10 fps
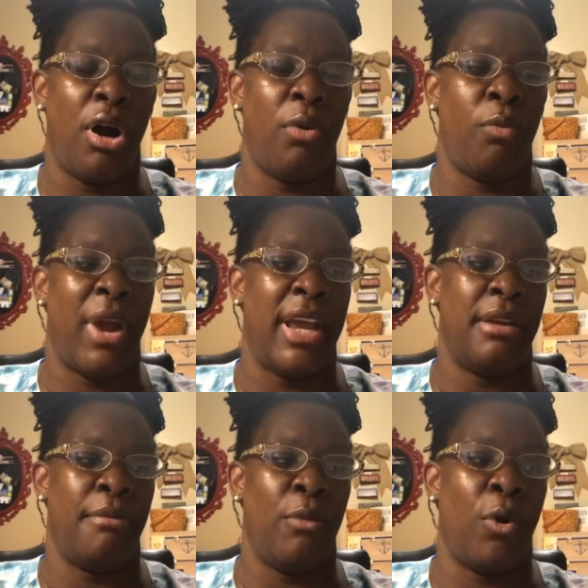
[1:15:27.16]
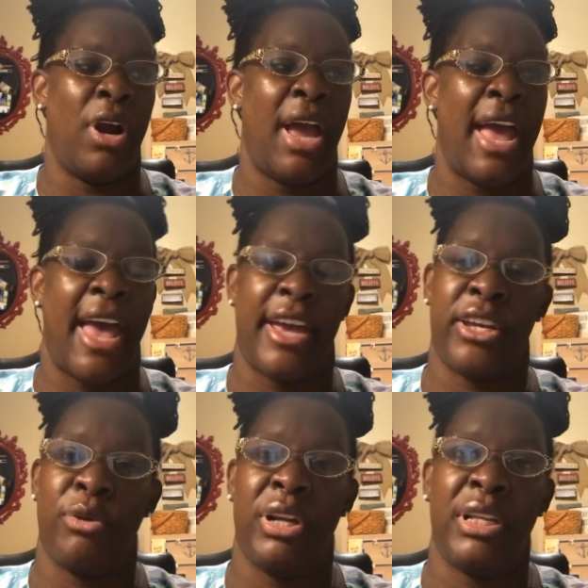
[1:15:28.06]
um, and it will monitor
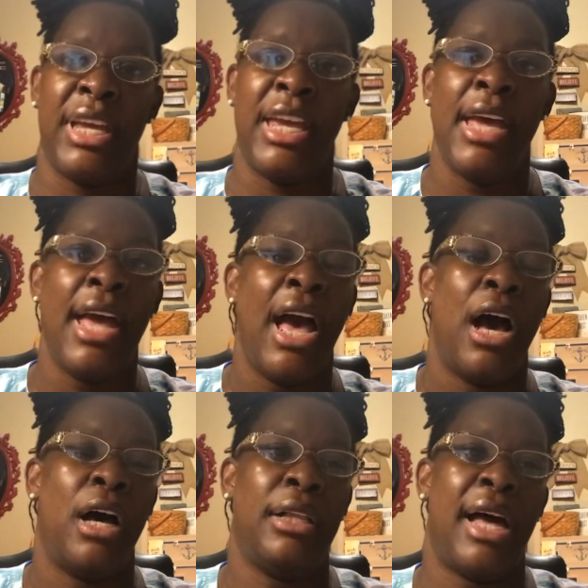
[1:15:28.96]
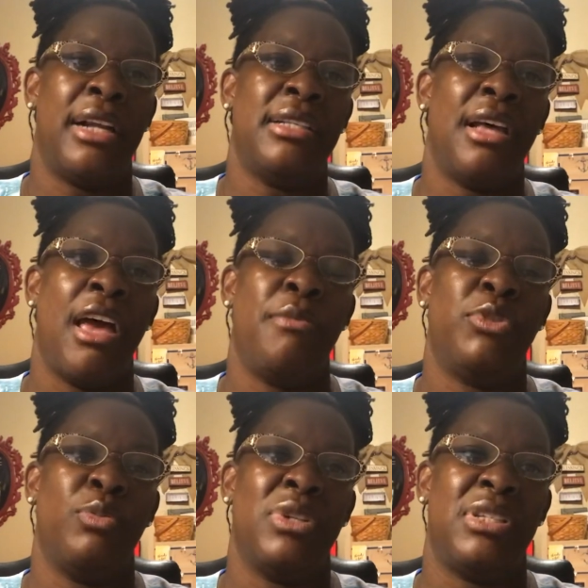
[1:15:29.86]
the heart rate more
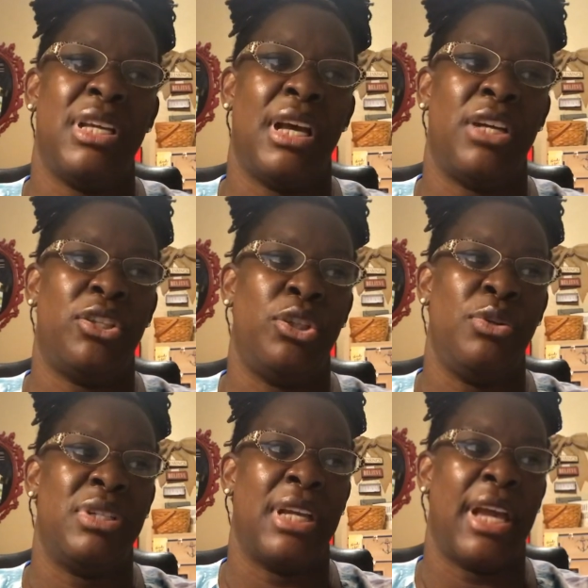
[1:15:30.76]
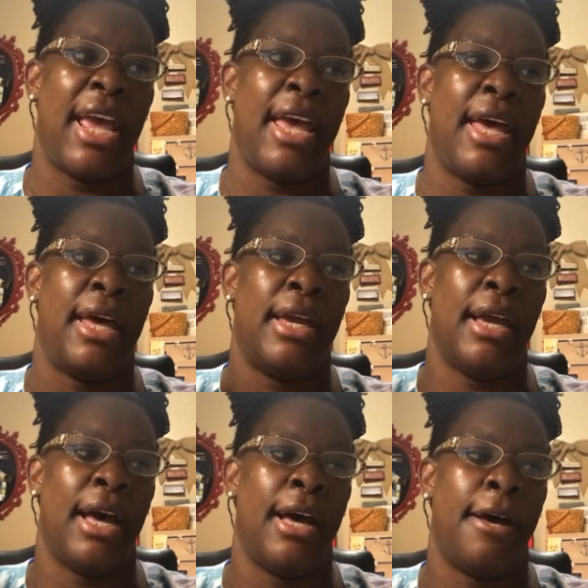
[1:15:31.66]
accurately. A lot of times
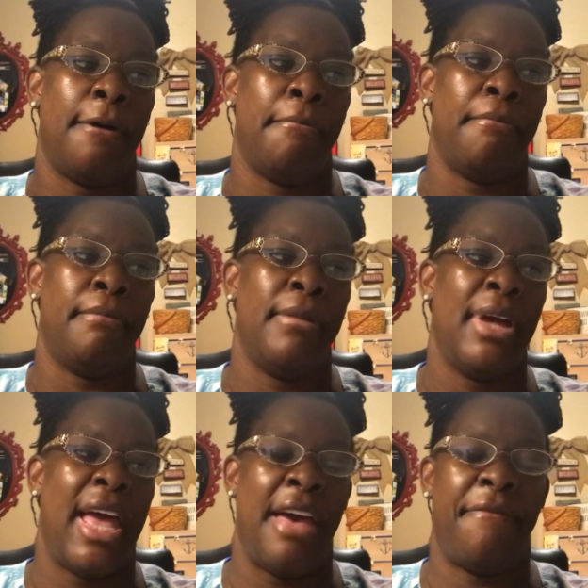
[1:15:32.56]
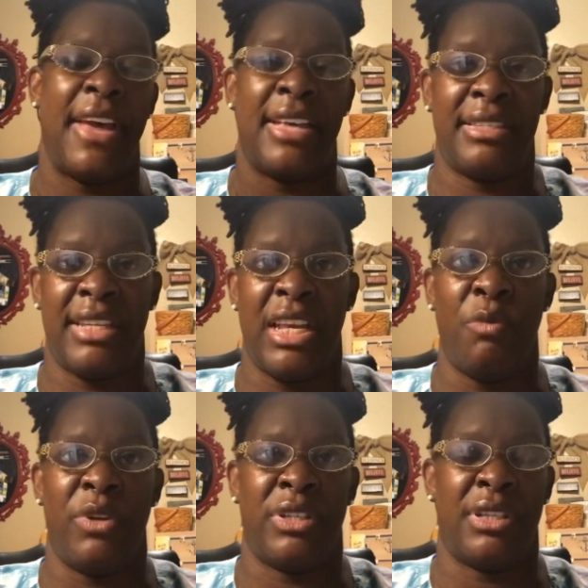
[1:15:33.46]
you will see us using a
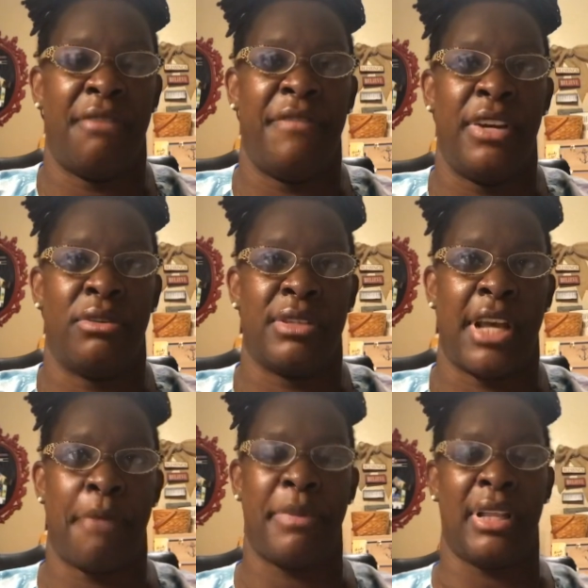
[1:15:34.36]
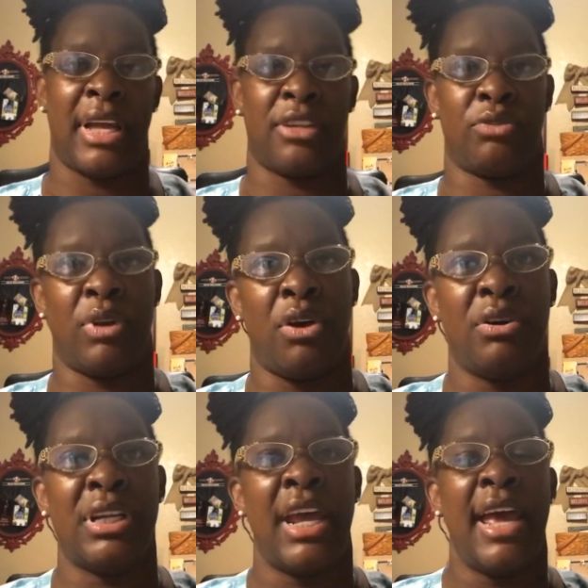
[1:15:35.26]
um, FSE,
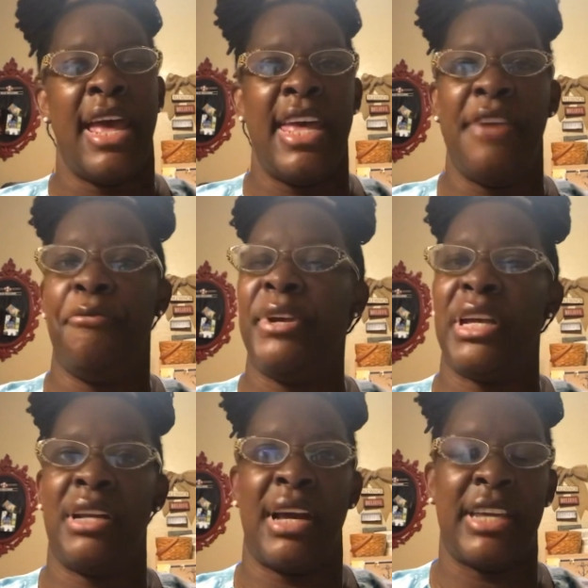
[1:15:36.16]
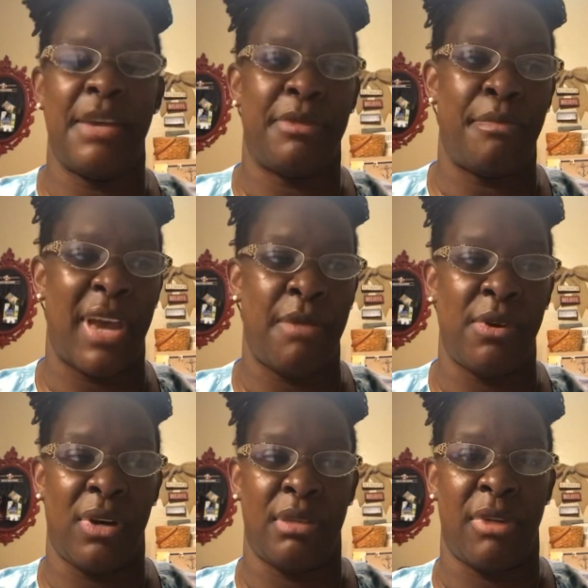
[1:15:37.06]
which is a fetal scalp electrode,